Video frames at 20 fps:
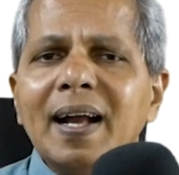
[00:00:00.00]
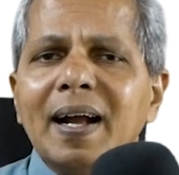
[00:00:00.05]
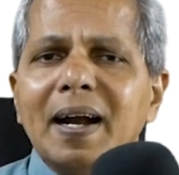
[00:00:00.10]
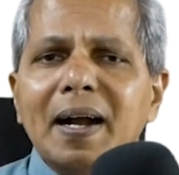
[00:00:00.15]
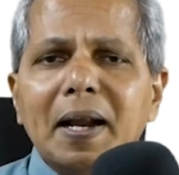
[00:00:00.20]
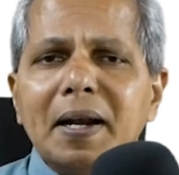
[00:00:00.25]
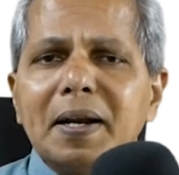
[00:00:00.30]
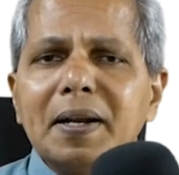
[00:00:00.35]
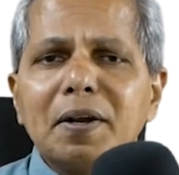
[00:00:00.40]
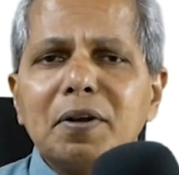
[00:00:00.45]

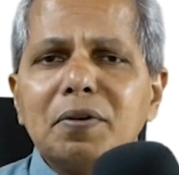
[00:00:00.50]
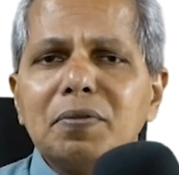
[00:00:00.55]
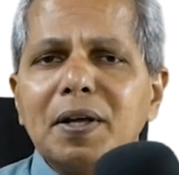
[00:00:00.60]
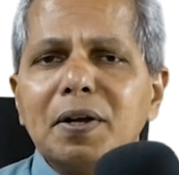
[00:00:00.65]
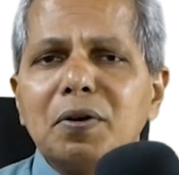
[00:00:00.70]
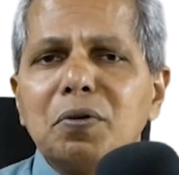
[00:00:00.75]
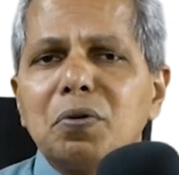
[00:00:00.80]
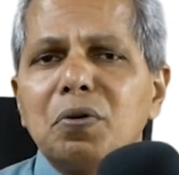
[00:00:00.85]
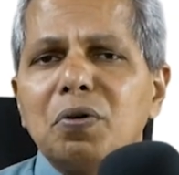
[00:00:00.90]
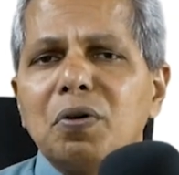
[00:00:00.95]
and they
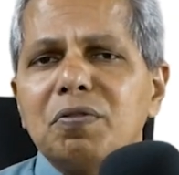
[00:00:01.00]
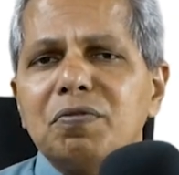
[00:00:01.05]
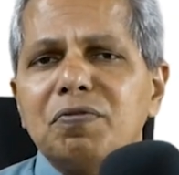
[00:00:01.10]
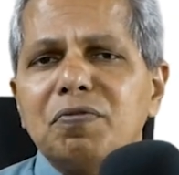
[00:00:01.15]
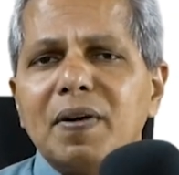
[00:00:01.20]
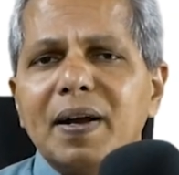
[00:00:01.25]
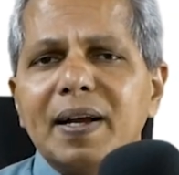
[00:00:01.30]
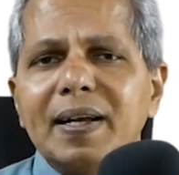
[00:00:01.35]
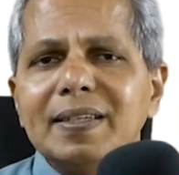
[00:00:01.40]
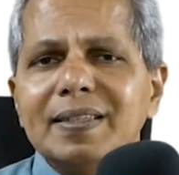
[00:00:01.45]
could not
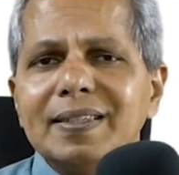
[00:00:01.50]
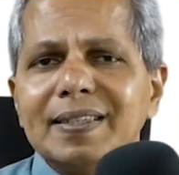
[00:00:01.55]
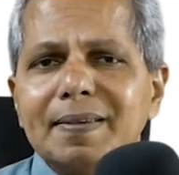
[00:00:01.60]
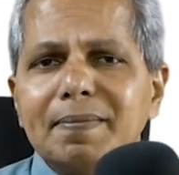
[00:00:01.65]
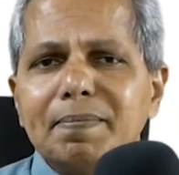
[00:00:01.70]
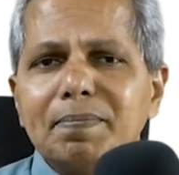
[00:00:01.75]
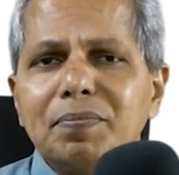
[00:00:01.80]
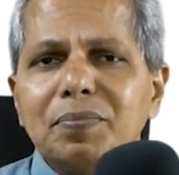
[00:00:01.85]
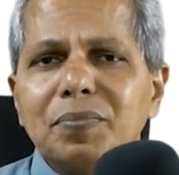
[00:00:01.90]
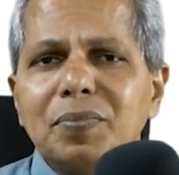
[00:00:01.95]
find him.
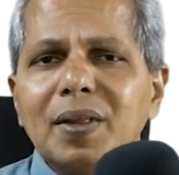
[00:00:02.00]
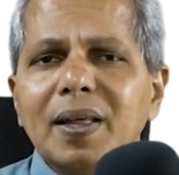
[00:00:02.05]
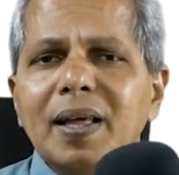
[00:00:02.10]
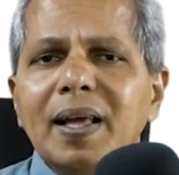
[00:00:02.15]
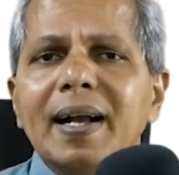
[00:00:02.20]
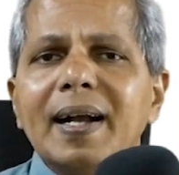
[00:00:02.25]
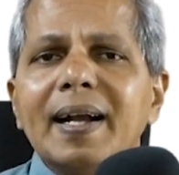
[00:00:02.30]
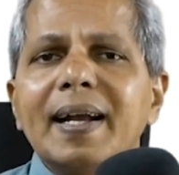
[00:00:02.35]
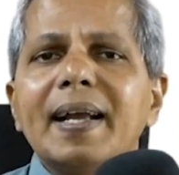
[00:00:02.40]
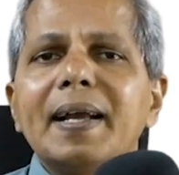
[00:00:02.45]

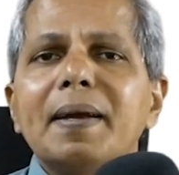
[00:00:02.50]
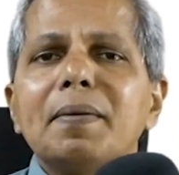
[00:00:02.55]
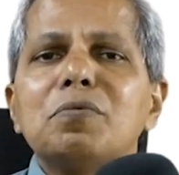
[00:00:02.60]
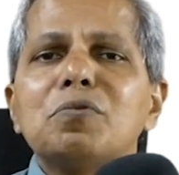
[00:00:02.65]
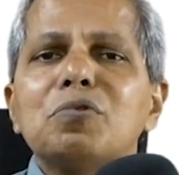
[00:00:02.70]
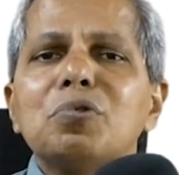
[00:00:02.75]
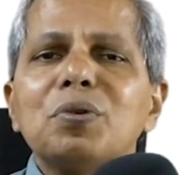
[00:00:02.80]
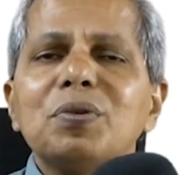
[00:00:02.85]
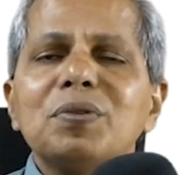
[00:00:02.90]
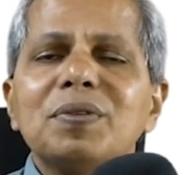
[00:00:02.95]
He
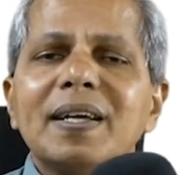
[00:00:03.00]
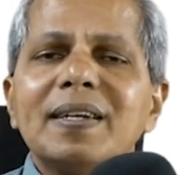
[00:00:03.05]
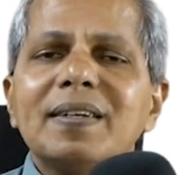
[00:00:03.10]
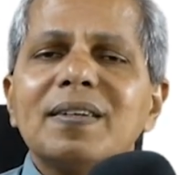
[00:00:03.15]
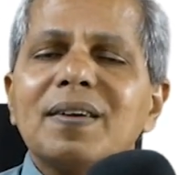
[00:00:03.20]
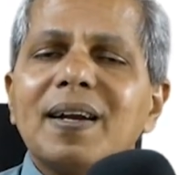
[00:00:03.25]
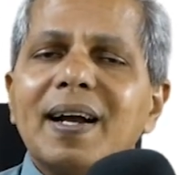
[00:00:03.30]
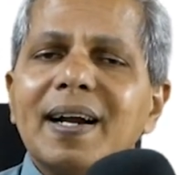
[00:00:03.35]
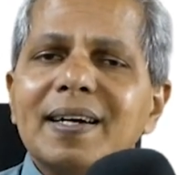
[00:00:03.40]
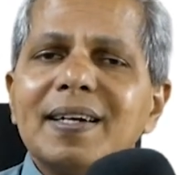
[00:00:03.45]
took that
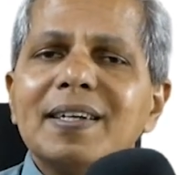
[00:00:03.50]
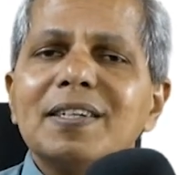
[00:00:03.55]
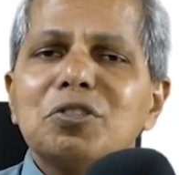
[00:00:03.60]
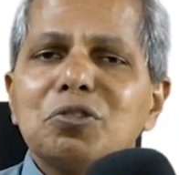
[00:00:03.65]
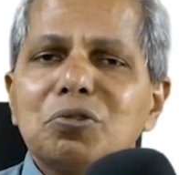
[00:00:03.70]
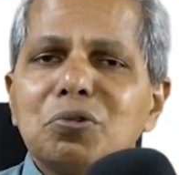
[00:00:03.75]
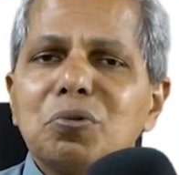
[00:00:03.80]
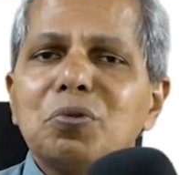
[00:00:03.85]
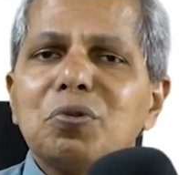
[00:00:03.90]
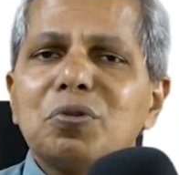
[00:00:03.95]
rider's
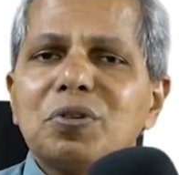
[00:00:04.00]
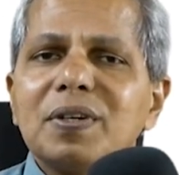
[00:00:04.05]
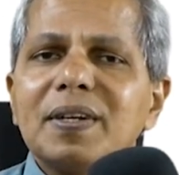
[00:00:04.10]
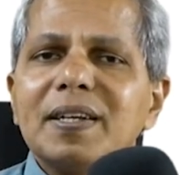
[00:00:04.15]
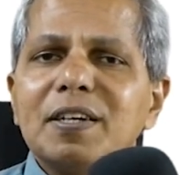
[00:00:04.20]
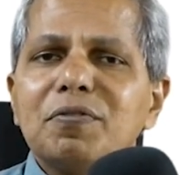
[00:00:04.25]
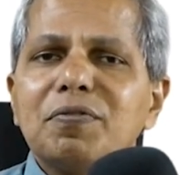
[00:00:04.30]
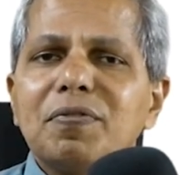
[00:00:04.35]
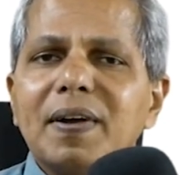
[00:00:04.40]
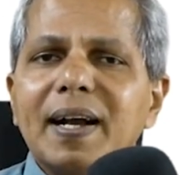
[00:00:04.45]
suit, in
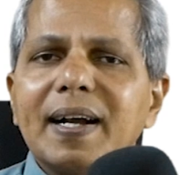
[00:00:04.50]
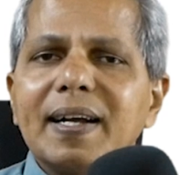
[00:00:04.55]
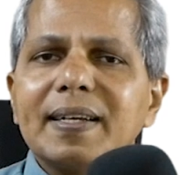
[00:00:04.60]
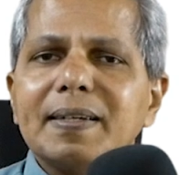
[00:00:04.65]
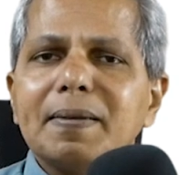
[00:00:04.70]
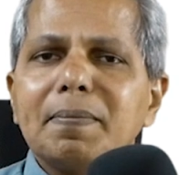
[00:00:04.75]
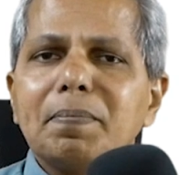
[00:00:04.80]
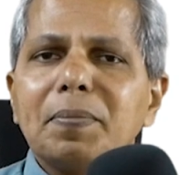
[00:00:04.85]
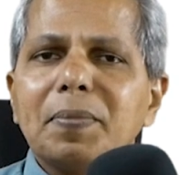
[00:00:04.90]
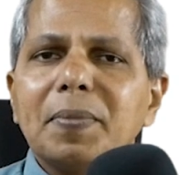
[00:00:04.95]
fact,
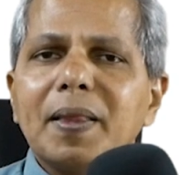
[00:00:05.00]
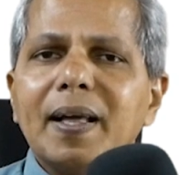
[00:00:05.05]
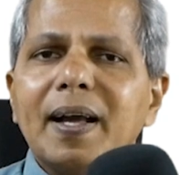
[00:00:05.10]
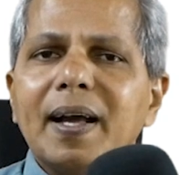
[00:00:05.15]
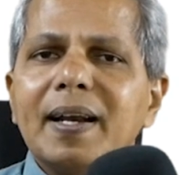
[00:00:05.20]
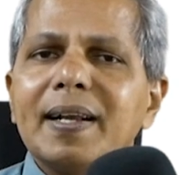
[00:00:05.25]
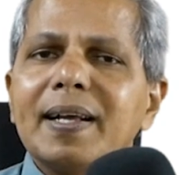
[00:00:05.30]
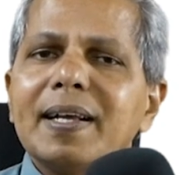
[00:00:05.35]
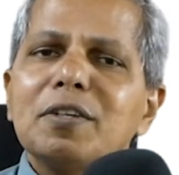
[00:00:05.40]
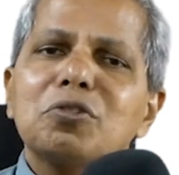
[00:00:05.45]
and
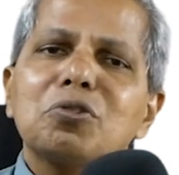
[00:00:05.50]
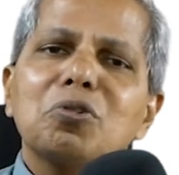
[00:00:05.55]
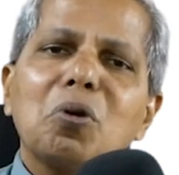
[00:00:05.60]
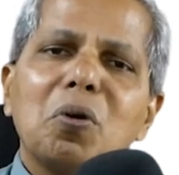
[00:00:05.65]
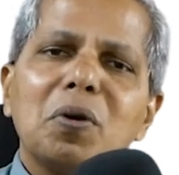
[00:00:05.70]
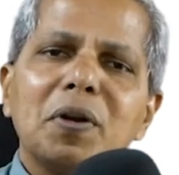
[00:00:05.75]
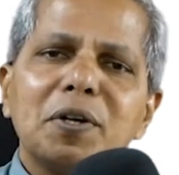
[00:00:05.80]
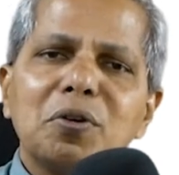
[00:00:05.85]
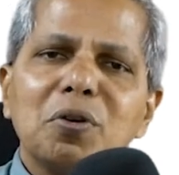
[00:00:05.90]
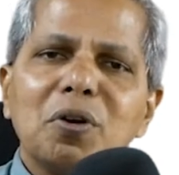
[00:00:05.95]
he sold
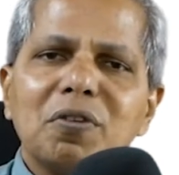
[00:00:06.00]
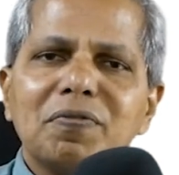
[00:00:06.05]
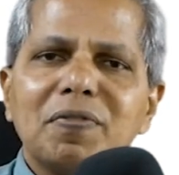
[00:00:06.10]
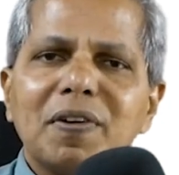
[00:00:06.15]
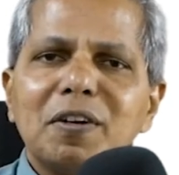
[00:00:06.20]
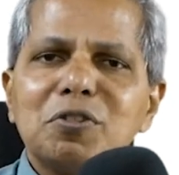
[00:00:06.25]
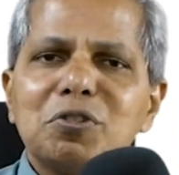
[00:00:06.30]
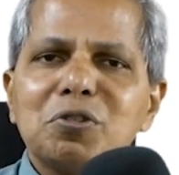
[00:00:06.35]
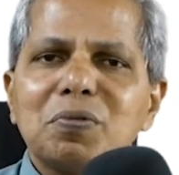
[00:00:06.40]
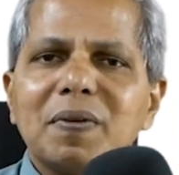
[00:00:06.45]
it off
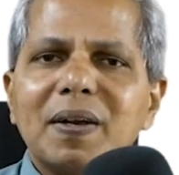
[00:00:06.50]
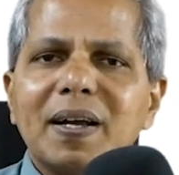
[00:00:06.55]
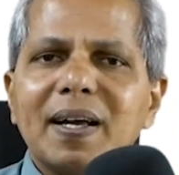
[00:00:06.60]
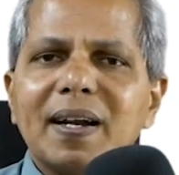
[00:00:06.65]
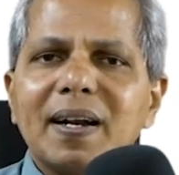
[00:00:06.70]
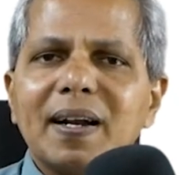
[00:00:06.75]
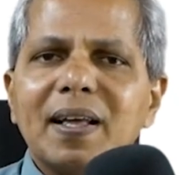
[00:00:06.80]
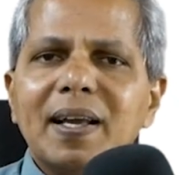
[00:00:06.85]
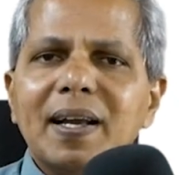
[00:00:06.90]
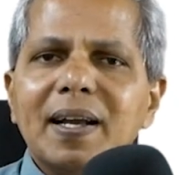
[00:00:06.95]
elsewhere.
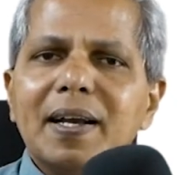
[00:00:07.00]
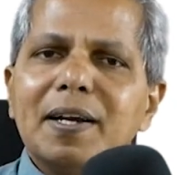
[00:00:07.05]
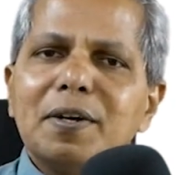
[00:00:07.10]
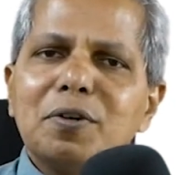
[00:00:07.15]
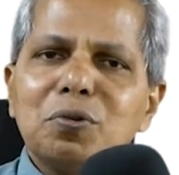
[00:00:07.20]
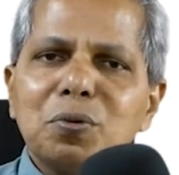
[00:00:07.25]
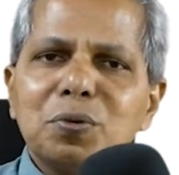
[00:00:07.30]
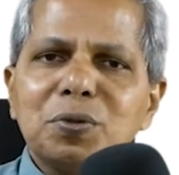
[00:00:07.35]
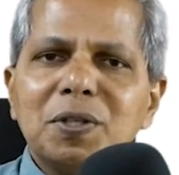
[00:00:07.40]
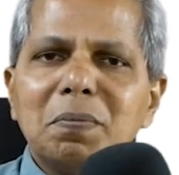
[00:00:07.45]
He
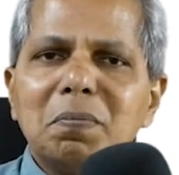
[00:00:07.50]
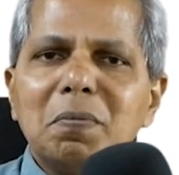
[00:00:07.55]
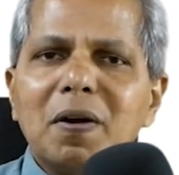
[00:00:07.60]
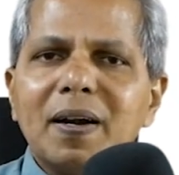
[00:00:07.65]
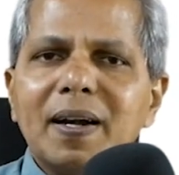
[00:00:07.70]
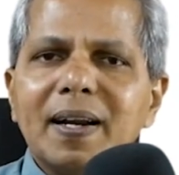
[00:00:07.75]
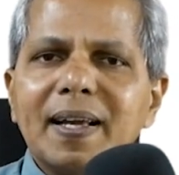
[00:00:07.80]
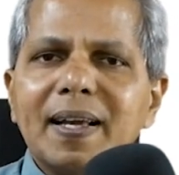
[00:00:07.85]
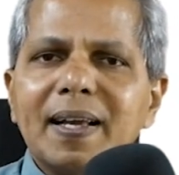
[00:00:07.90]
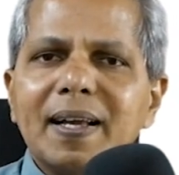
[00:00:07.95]
took the
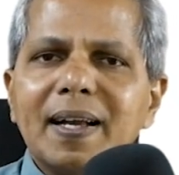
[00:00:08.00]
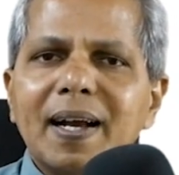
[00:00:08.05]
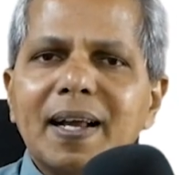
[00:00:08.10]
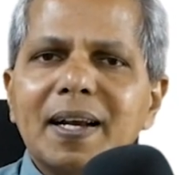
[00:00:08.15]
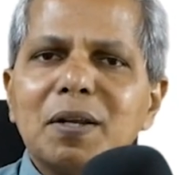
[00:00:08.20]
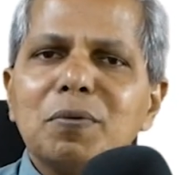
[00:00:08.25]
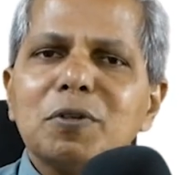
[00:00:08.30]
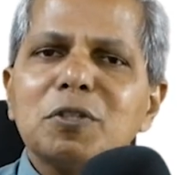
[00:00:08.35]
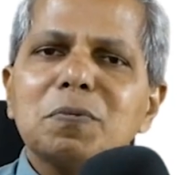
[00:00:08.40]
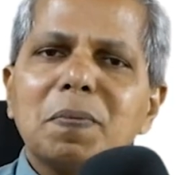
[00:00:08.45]
money and he
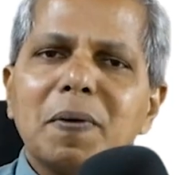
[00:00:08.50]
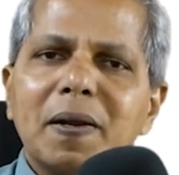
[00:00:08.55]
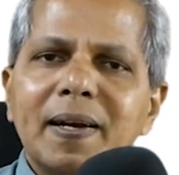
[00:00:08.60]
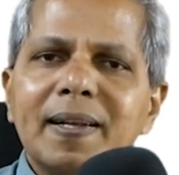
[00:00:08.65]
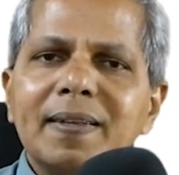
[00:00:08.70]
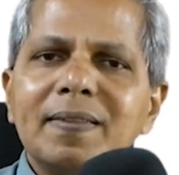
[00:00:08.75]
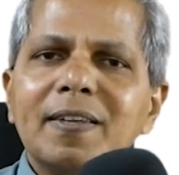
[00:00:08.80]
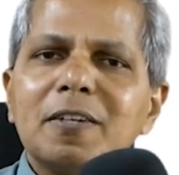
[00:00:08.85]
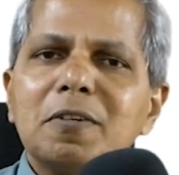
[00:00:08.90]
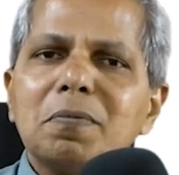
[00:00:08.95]
was spending
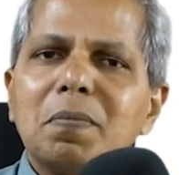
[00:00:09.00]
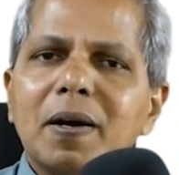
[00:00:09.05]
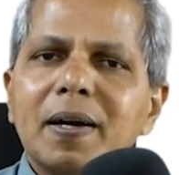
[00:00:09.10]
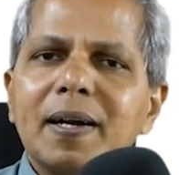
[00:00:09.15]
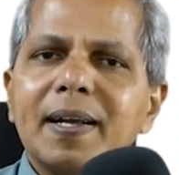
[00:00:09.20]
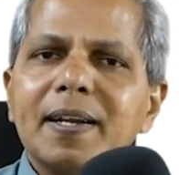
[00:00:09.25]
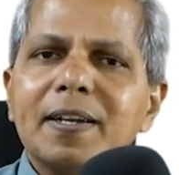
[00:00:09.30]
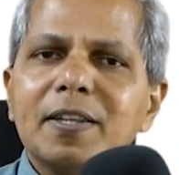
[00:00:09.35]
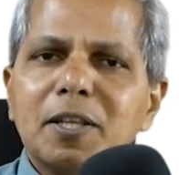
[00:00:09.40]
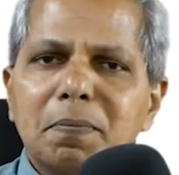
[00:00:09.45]
that money
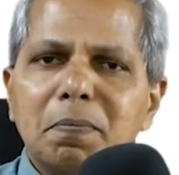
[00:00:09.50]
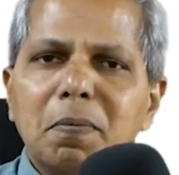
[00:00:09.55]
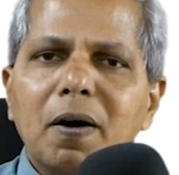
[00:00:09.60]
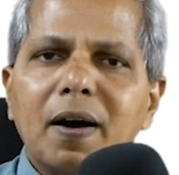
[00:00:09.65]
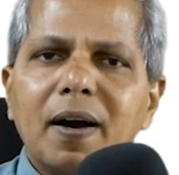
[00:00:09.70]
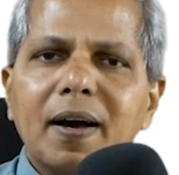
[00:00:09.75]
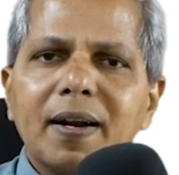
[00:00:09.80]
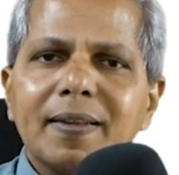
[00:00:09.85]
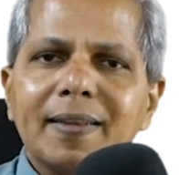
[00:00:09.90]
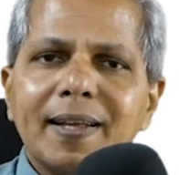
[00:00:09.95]
in the
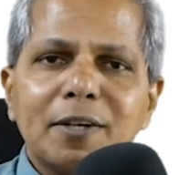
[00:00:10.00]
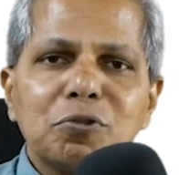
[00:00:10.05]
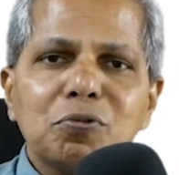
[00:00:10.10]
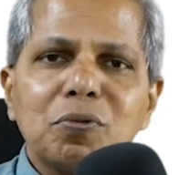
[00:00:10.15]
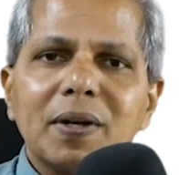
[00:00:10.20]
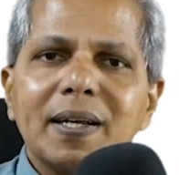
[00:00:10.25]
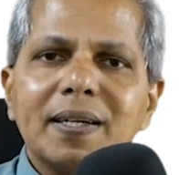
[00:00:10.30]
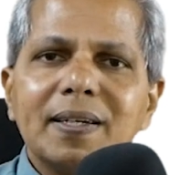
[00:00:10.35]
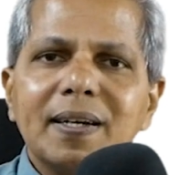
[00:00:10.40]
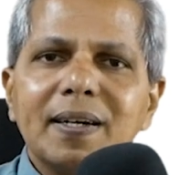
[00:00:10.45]
bar. That's why
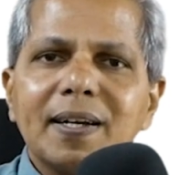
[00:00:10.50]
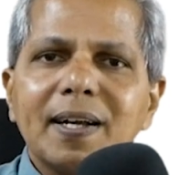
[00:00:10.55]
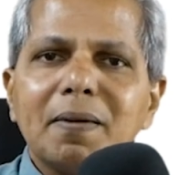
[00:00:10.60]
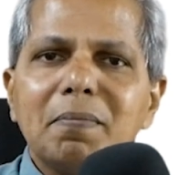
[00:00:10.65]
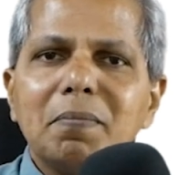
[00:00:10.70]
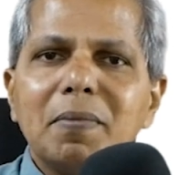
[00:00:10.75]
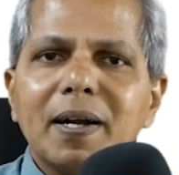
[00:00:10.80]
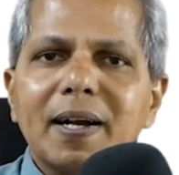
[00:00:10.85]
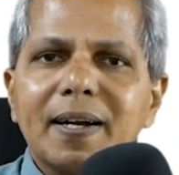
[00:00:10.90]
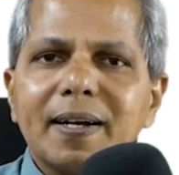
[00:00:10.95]
he didn't come
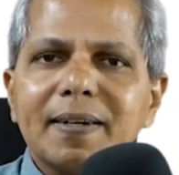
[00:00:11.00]
back.